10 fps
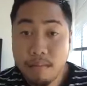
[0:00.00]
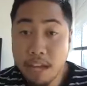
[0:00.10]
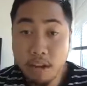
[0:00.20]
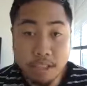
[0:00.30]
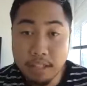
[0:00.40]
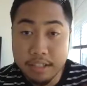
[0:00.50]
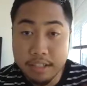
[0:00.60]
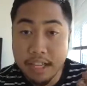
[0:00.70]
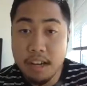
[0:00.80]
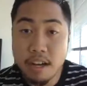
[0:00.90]
I know it sounds
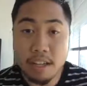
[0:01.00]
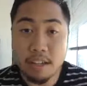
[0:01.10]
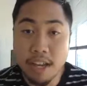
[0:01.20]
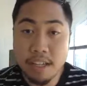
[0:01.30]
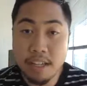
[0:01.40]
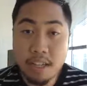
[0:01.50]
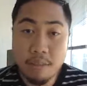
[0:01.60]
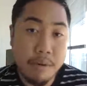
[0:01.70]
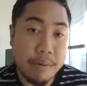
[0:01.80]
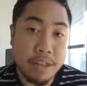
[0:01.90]
psychotic, right?
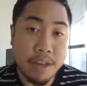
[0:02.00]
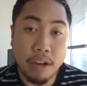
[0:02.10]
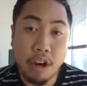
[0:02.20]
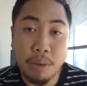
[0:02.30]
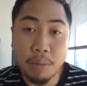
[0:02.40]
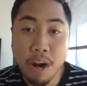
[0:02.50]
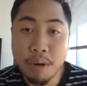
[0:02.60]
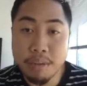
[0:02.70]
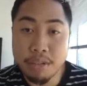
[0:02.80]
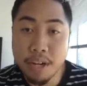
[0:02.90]
But everybody thought Kobe
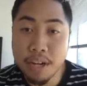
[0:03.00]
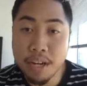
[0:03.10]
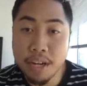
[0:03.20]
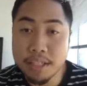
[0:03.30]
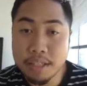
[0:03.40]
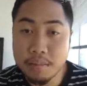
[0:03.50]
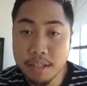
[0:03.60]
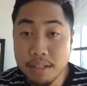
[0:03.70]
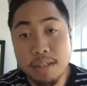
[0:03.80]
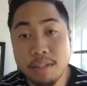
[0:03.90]
Bryant was crazy, but
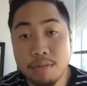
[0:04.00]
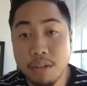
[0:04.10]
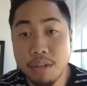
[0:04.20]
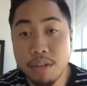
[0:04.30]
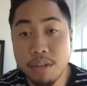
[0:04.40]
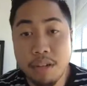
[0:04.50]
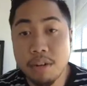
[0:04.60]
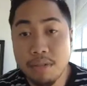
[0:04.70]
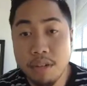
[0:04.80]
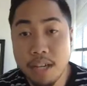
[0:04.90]
he's one of the
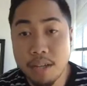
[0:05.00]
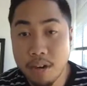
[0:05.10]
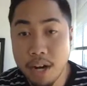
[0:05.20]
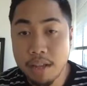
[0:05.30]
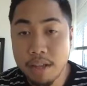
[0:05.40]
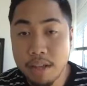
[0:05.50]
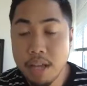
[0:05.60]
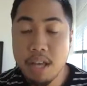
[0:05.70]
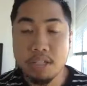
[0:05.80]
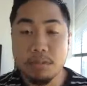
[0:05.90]
GOATs of all time, right?
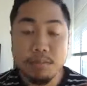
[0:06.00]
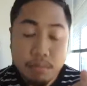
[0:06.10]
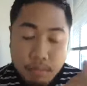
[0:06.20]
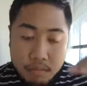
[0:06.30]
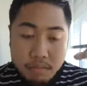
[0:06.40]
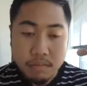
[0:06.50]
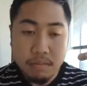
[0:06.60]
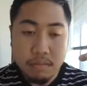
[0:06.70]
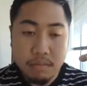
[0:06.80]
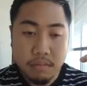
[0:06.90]
So
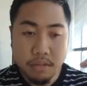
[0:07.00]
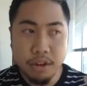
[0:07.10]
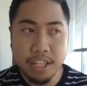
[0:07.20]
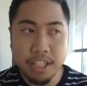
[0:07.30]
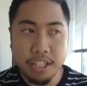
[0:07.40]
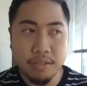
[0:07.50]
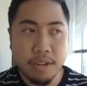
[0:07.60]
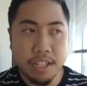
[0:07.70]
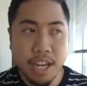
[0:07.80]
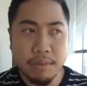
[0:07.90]
greatest of
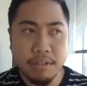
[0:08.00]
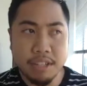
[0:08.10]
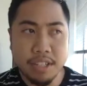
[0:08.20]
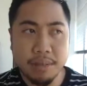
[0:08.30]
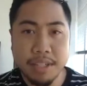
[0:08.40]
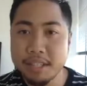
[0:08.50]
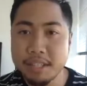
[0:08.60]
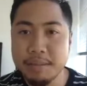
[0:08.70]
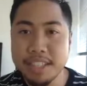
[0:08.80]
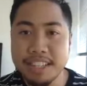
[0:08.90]
all time, that
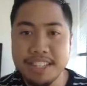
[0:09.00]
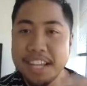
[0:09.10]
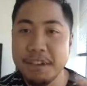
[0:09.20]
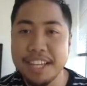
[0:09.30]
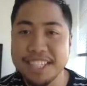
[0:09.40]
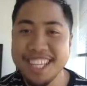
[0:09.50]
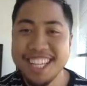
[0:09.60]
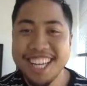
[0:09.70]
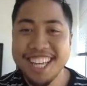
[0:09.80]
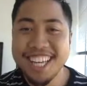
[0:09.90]
doesn't make sense.
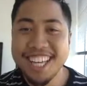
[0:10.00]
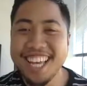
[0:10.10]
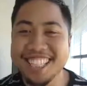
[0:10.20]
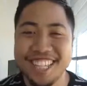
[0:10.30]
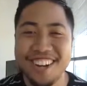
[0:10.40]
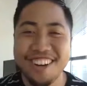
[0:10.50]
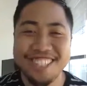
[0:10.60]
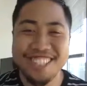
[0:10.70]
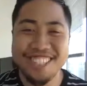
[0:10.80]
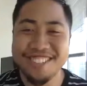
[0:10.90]
Anyways, I say
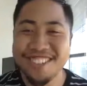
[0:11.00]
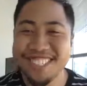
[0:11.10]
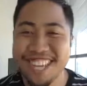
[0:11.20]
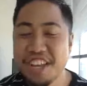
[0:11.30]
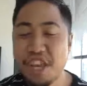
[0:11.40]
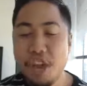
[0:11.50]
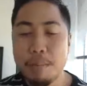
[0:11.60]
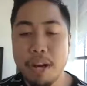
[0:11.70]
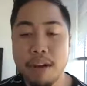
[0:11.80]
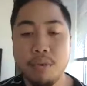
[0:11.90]
GOATs of all time.
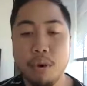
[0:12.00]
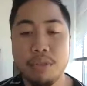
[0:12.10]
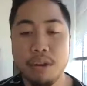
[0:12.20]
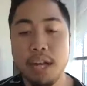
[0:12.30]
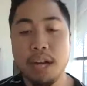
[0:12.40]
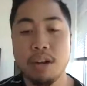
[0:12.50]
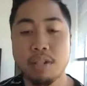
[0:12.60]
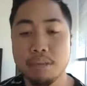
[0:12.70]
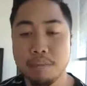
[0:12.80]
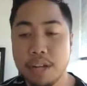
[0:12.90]
But 4:30,
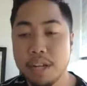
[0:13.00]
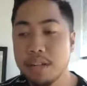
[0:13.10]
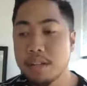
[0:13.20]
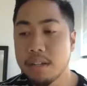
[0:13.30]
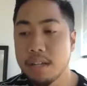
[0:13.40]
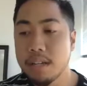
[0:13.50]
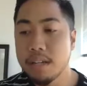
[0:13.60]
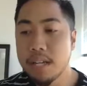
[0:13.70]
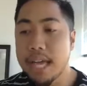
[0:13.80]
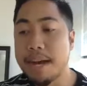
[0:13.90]
I'll go sprint.
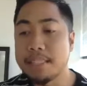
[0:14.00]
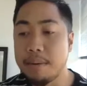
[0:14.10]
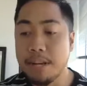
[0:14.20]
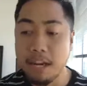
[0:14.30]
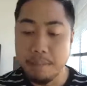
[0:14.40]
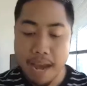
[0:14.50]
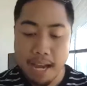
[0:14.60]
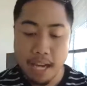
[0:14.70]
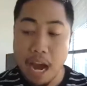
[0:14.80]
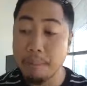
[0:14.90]
And by the time I come
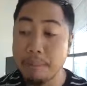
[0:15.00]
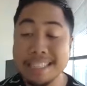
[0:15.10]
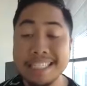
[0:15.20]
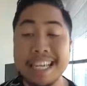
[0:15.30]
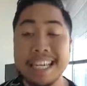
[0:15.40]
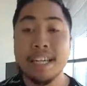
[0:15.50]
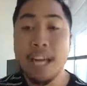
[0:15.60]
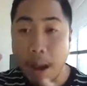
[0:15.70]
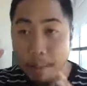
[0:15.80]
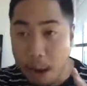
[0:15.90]
back, I'm listening,
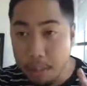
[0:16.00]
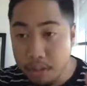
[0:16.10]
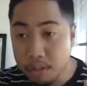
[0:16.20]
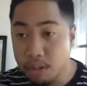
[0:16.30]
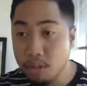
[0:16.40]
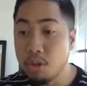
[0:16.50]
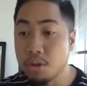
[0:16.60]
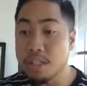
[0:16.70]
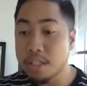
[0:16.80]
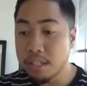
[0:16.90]
I'm
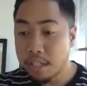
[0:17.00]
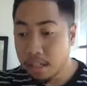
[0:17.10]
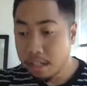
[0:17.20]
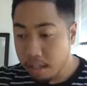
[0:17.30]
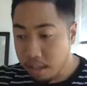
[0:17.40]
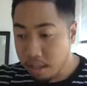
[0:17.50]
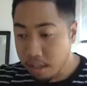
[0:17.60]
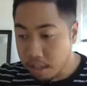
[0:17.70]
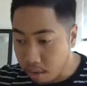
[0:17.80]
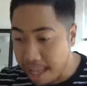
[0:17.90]
using,
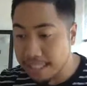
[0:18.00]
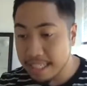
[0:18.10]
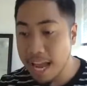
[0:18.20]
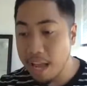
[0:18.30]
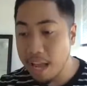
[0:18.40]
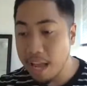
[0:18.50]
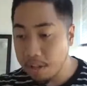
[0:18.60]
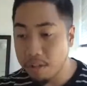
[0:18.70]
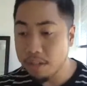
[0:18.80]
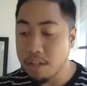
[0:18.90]
that time.
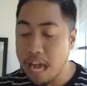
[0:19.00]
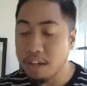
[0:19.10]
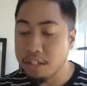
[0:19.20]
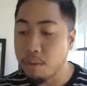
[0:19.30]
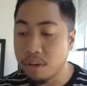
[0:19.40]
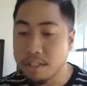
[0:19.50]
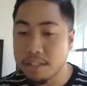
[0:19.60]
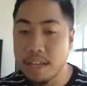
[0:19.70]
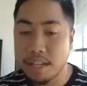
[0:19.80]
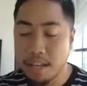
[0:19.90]
Alex
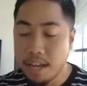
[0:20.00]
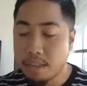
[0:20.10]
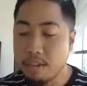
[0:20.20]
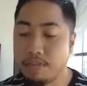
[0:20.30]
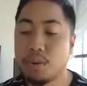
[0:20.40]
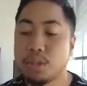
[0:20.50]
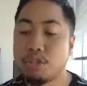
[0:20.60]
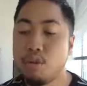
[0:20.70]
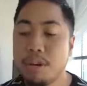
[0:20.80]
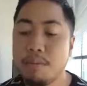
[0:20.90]
Morton said the
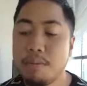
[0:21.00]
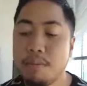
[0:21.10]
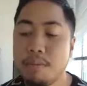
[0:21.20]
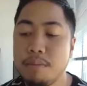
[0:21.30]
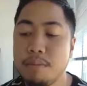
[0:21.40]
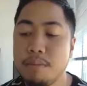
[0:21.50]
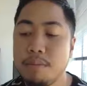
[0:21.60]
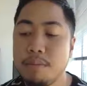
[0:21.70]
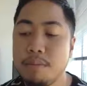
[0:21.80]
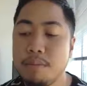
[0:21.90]
first 20
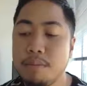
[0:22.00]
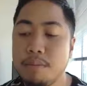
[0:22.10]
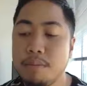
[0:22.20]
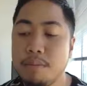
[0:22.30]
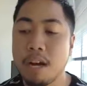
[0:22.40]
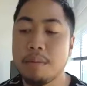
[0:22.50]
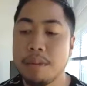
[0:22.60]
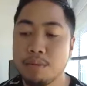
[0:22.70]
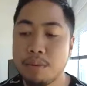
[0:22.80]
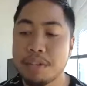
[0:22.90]
minutes that you wake up
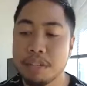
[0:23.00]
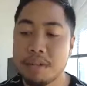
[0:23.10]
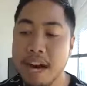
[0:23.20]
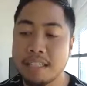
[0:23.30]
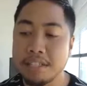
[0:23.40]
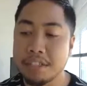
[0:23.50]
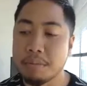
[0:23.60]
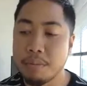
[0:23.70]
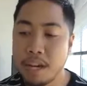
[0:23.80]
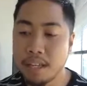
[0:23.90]
is when your
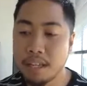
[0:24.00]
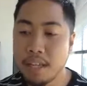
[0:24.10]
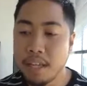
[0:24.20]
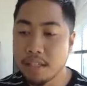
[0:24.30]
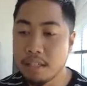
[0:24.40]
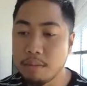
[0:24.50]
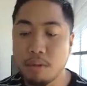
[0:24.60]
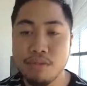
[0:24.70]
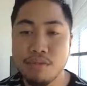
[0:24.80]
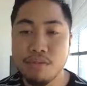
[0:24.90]
subconscious mind is the
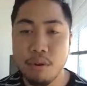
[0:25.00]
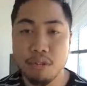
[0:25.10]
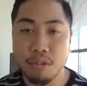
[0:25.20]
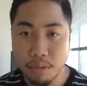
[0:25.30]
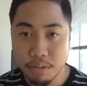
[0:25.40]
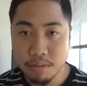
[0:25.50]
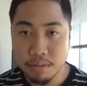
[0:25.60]
most vulnerable.